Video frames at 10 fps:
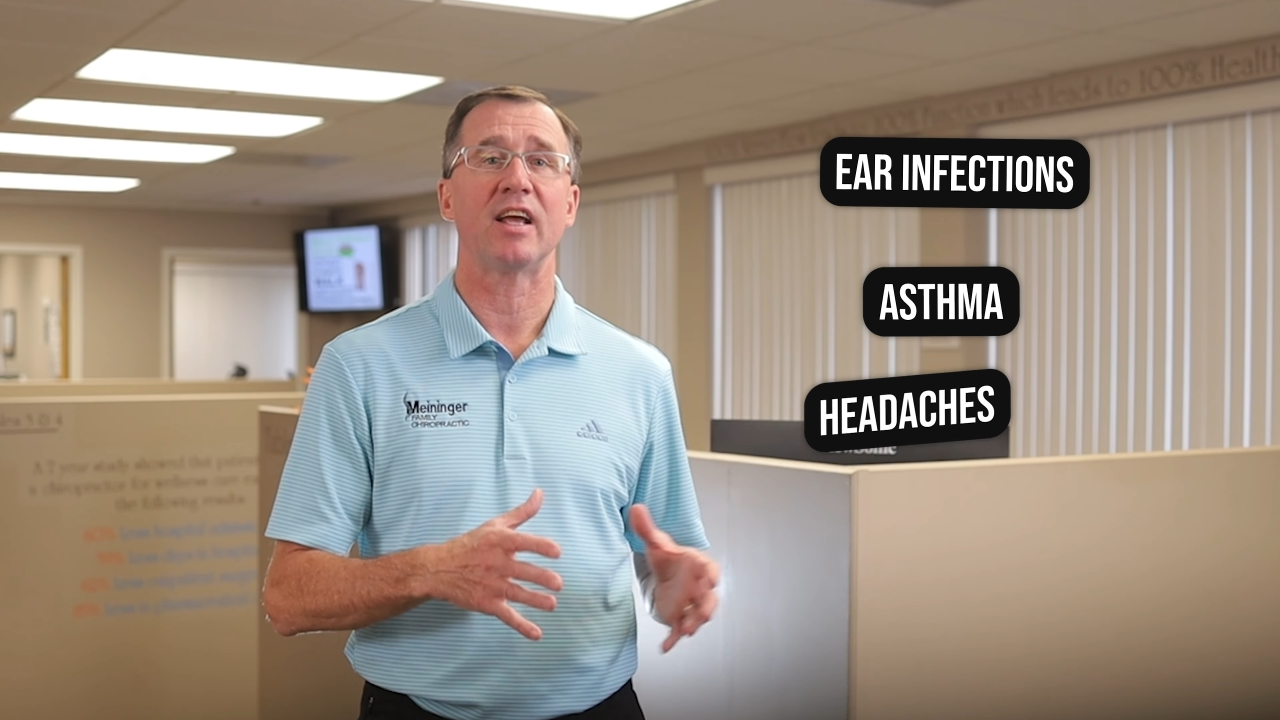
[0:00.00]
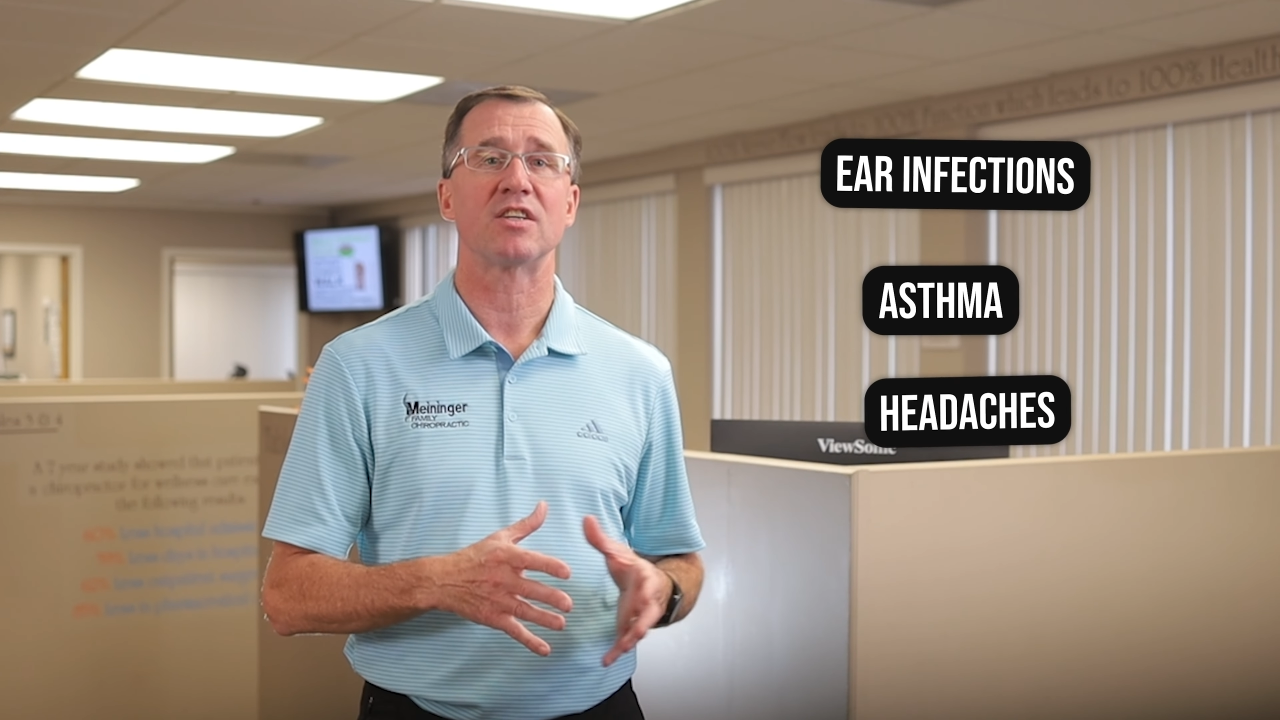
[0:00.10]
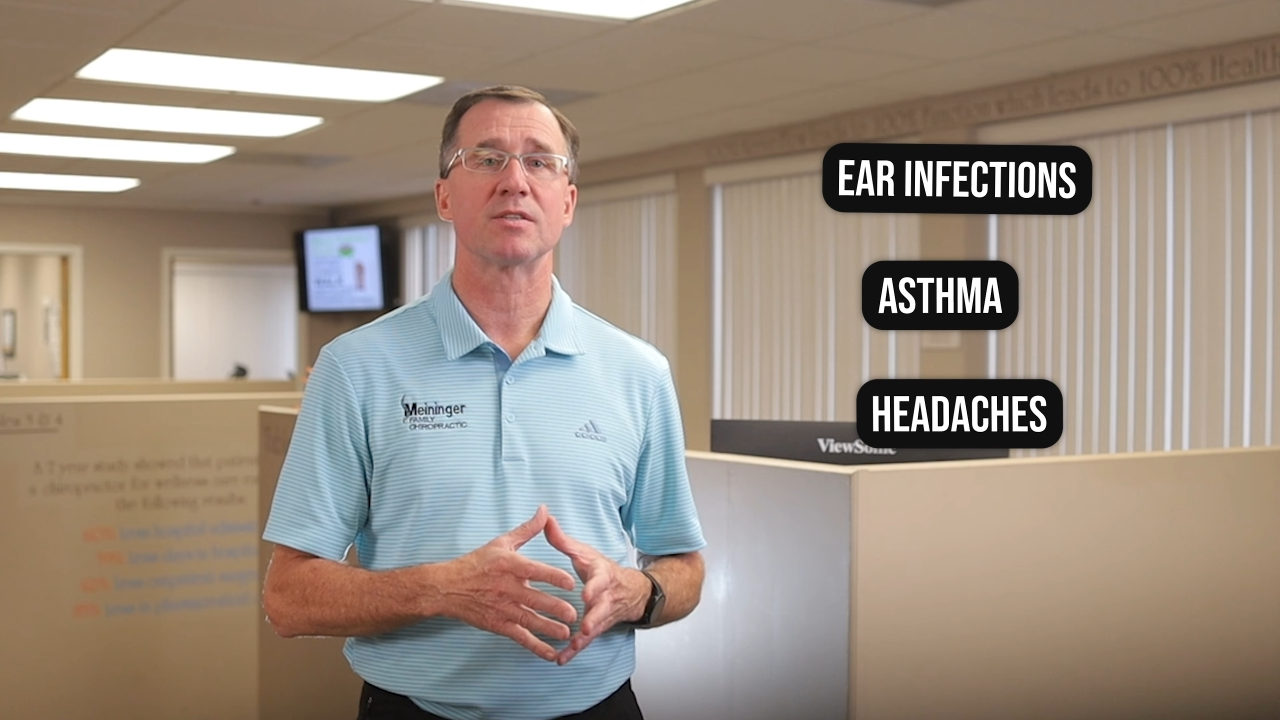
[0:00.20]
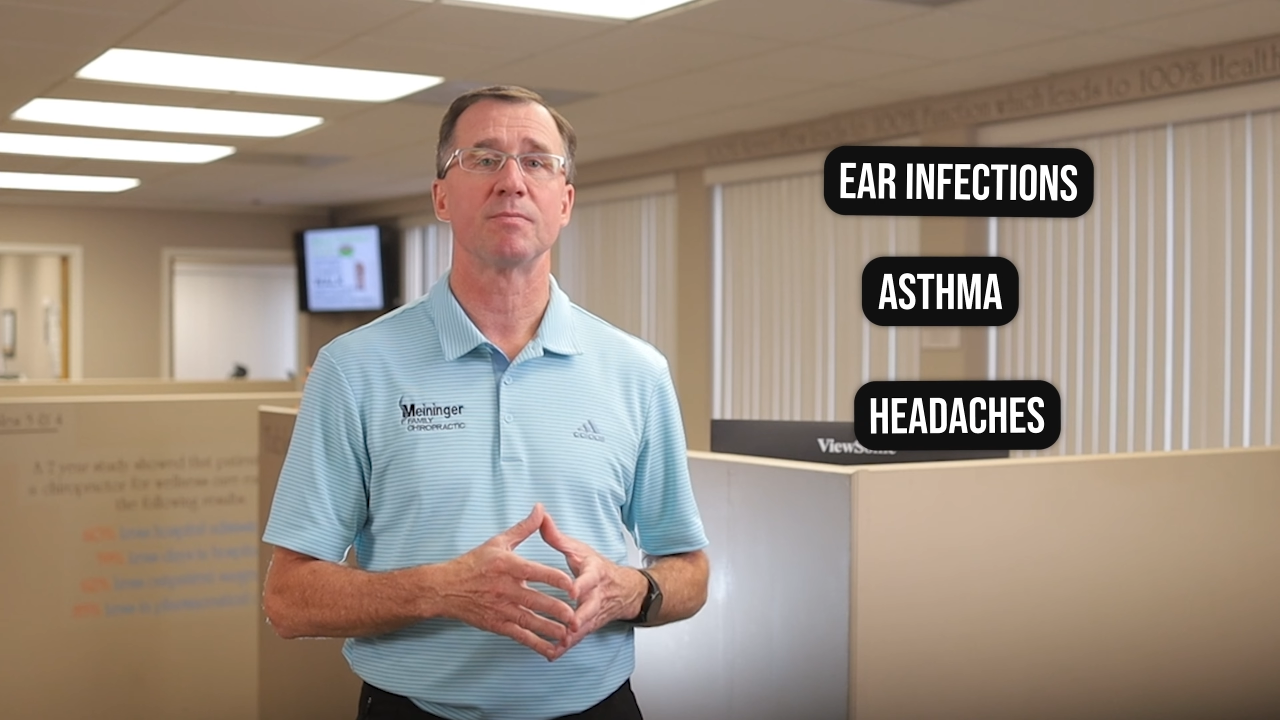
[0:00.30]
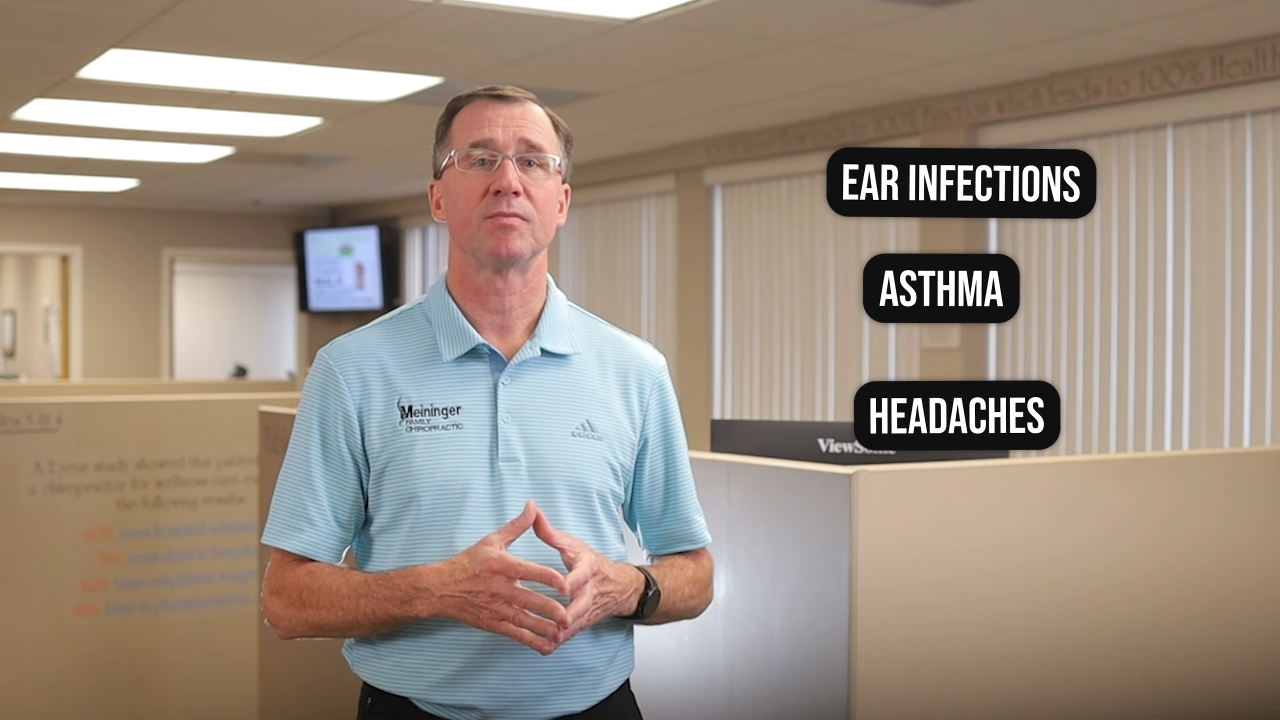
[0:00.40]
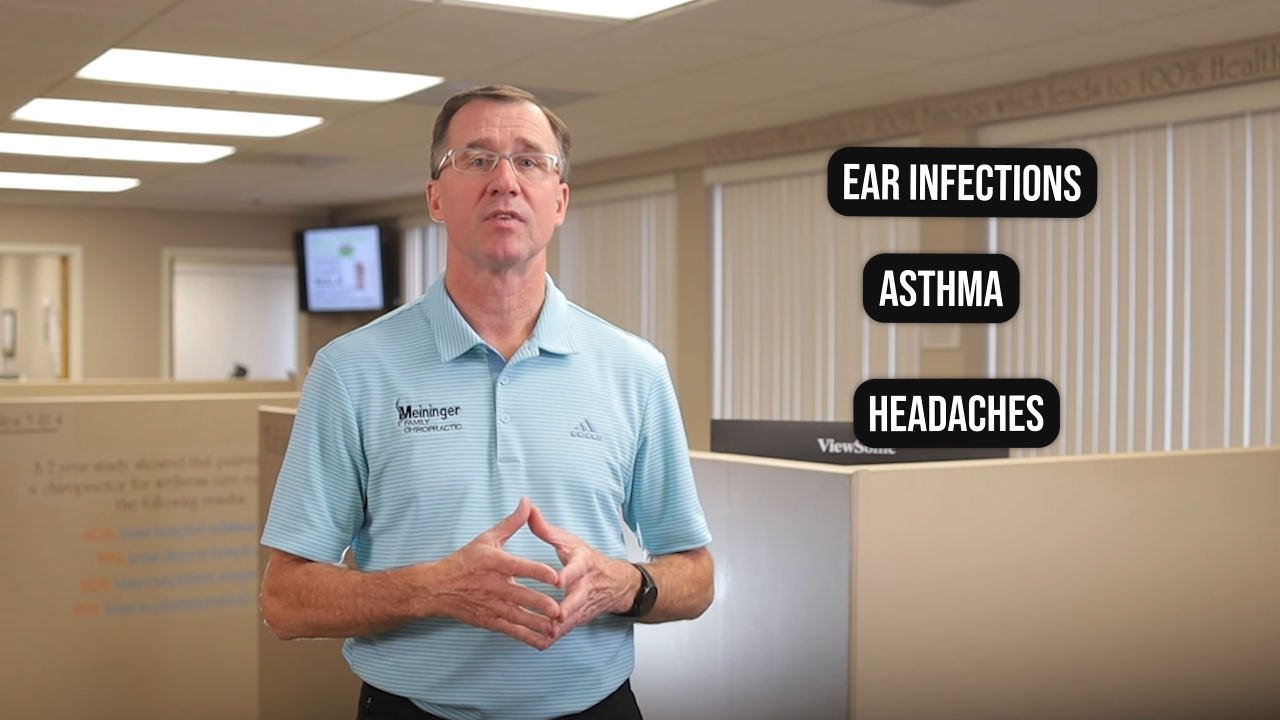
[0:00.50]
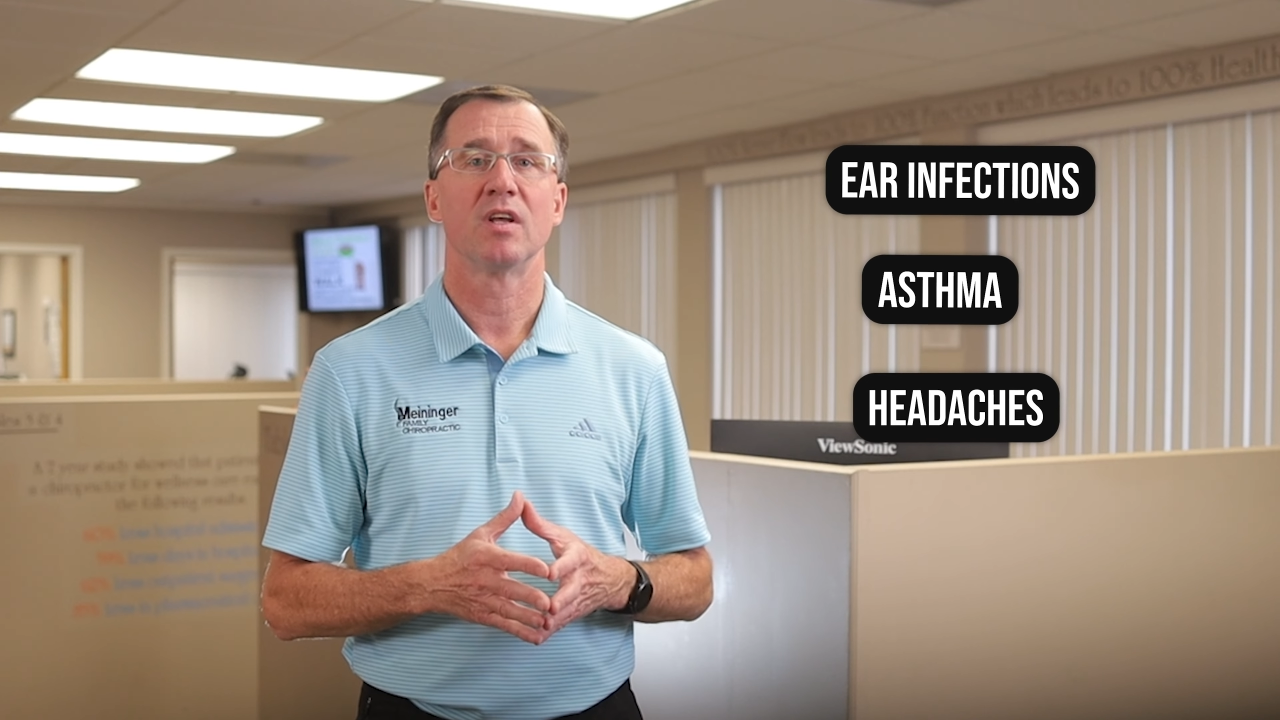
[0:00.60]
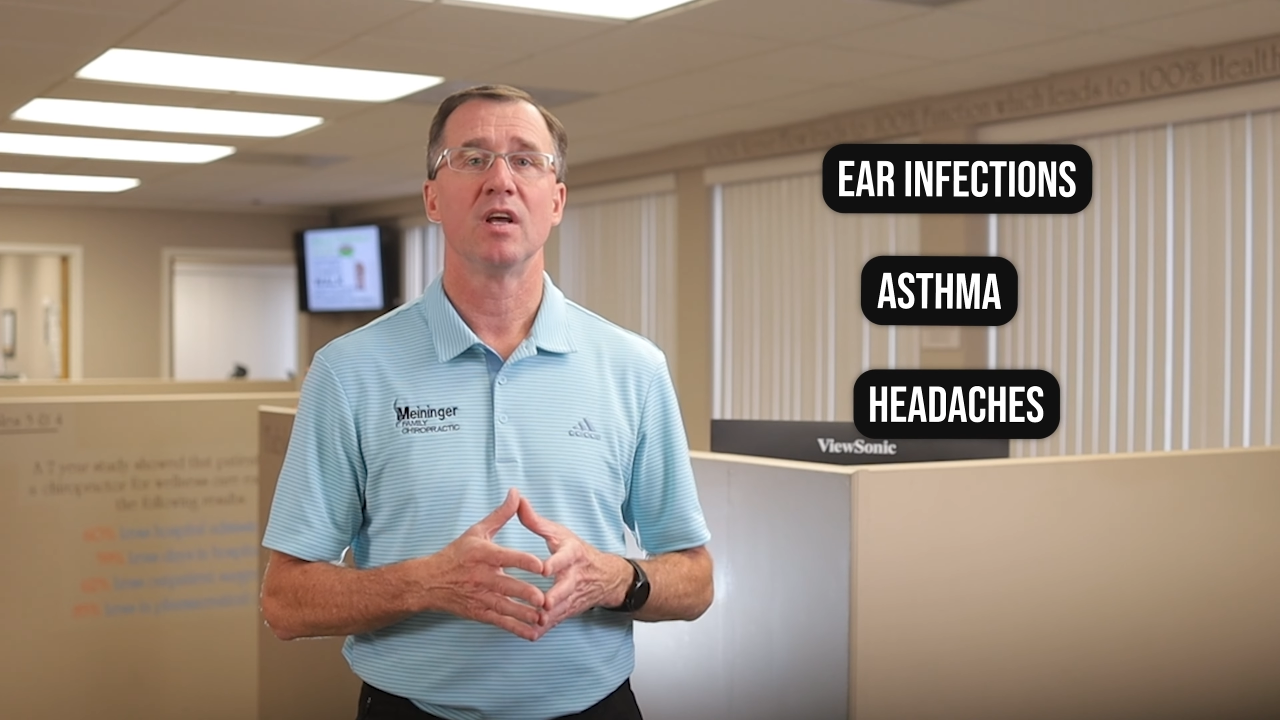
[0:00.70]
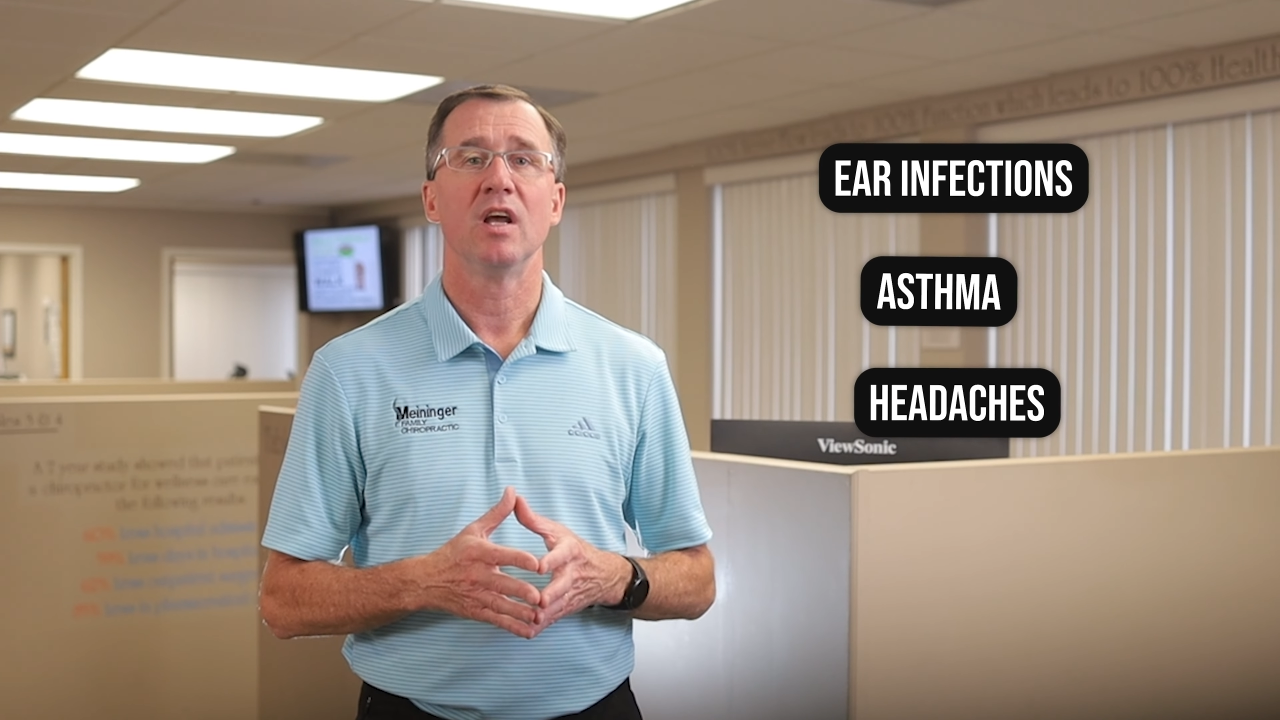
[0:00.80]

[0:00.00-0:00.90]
headaches.